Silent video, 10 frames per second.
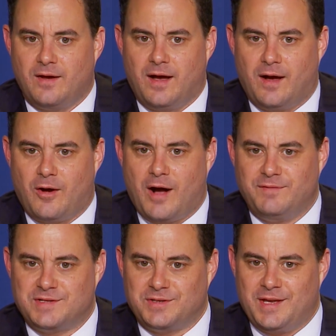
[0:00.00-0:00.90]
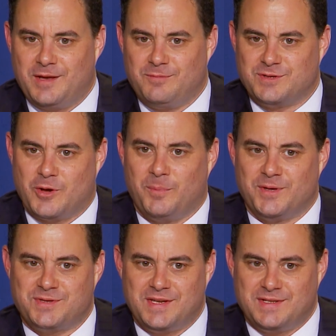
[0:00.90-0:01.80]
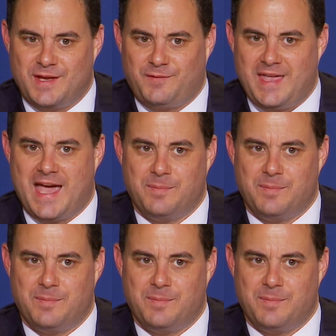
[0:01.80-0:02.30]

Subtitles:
Obviously, it was almost as if he had